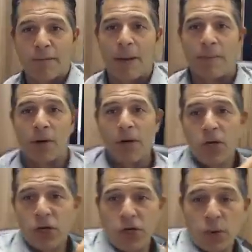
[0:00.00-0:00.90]
Remember,
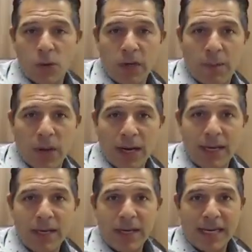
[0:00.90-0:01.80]
your
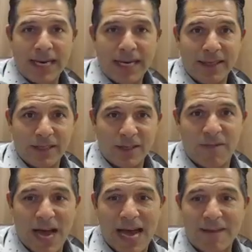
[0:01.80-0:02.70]
body can either
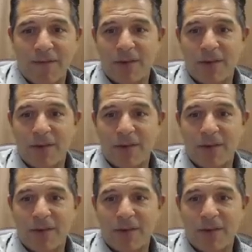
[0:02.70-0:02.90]
survive